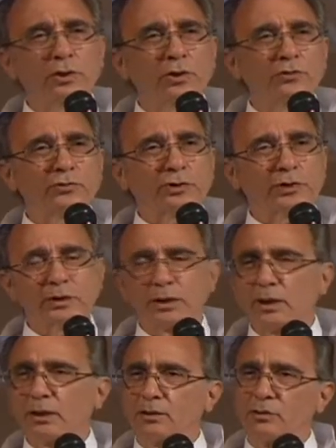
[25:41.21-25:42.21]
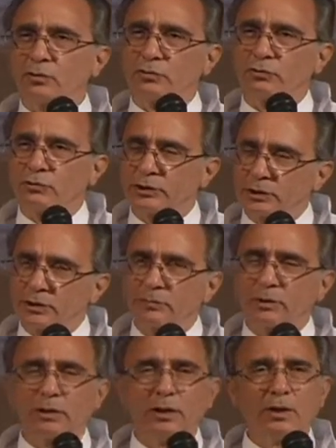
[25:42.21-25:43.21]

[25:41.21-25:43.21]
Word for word: You're the King. You're the Redeemer.